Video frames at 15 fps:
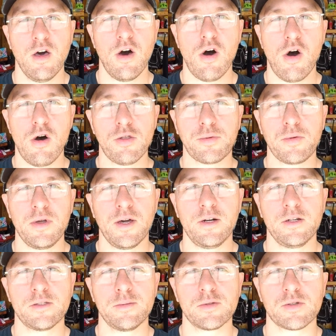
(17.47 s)
All
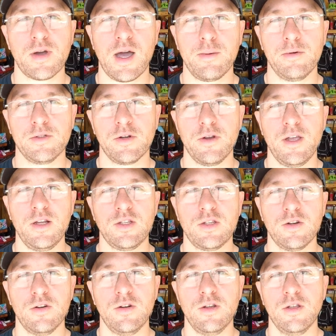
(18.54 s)
300 subscribers are
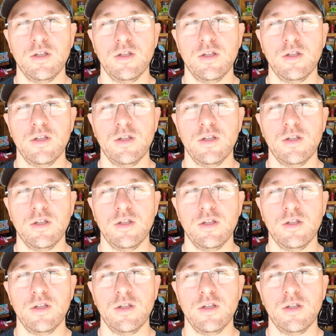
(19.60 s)
entered.